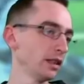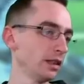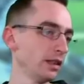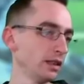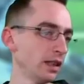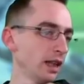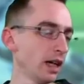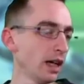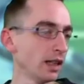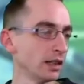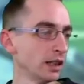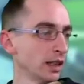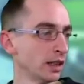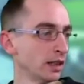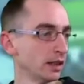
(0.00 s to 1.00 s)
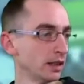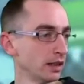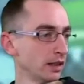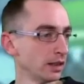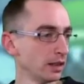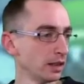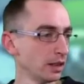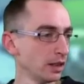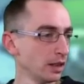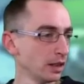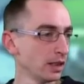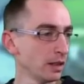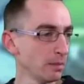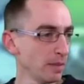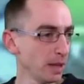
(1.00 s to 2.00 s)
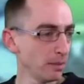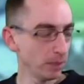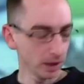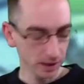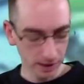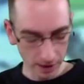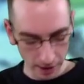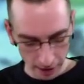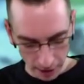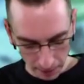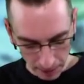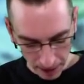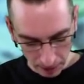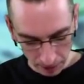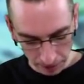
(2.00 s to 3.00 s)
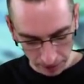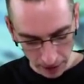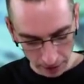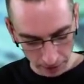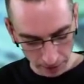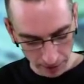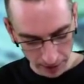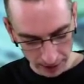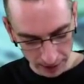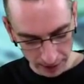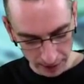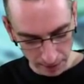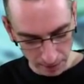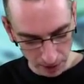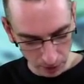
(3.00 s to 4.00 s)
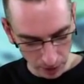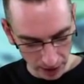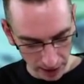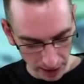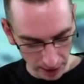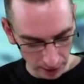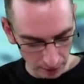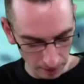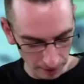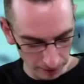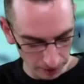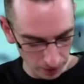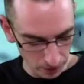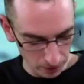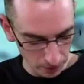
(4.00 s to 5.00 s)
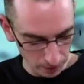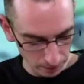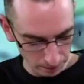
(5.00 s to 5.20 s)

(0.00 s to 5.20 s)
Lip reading: God. Did min plus 30, power 5. We've had a similar wind angle before.